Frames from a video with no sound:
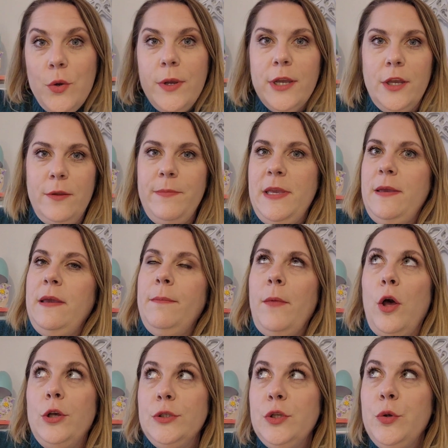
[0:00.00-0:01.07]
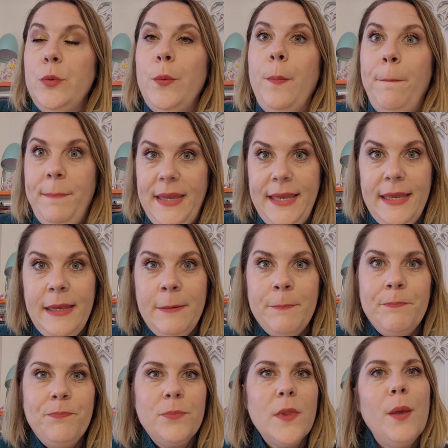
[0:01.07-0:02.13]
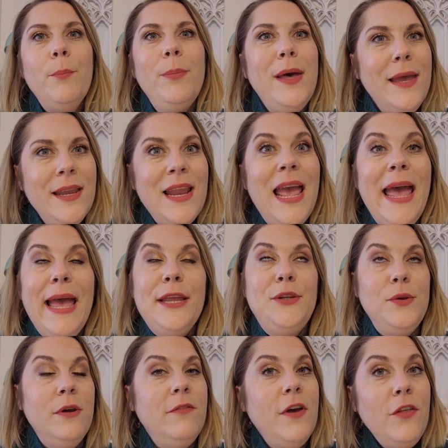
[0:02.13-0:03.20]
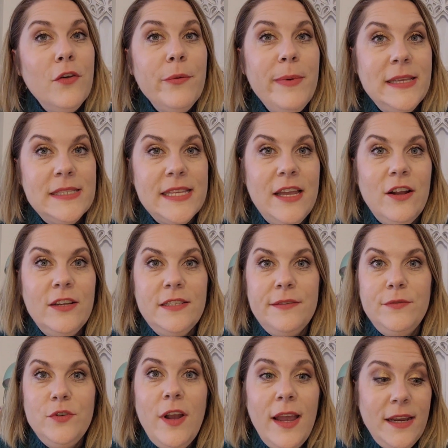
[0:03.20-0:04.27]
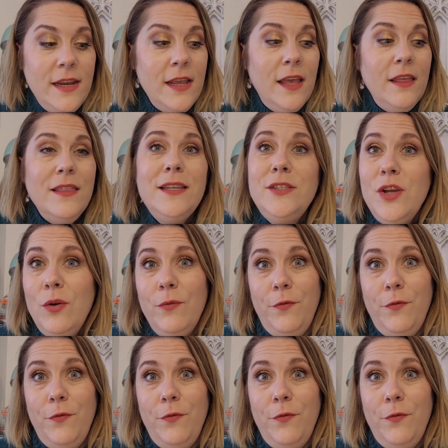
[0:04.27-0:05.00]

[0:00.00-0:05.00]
It could be also me, but I do have other mascaras I've tried that don't